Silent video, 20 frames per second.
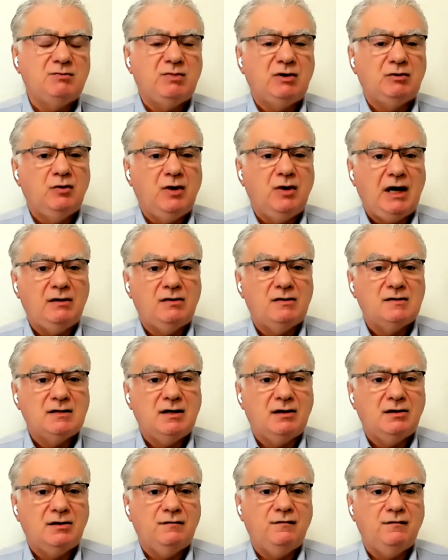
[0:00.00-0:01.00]
but we had this
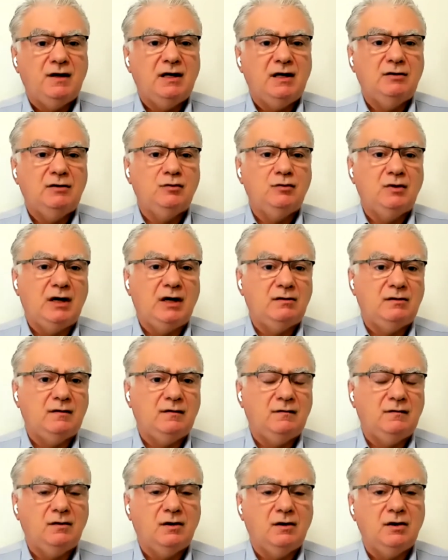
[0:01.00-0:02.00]
at the Fed, we had this
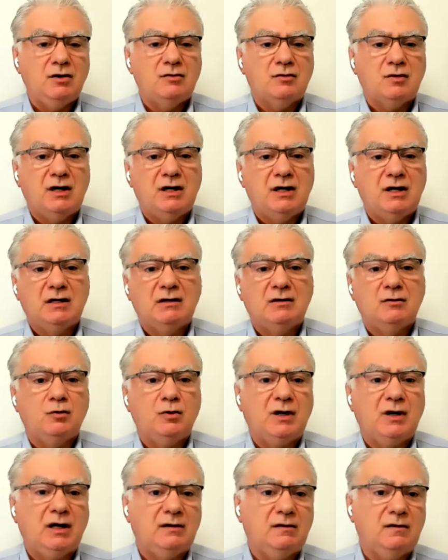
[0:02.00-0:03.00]
in the Euro area,
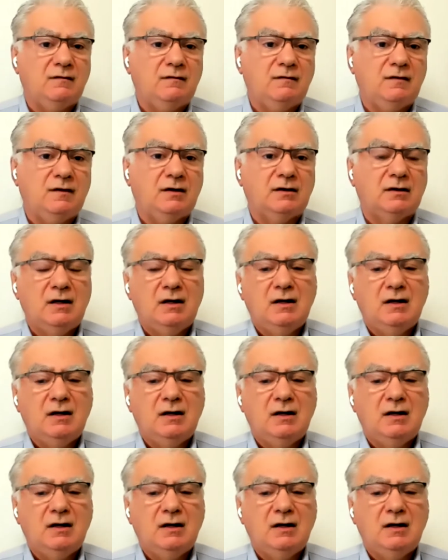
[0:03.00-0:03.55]
we had this in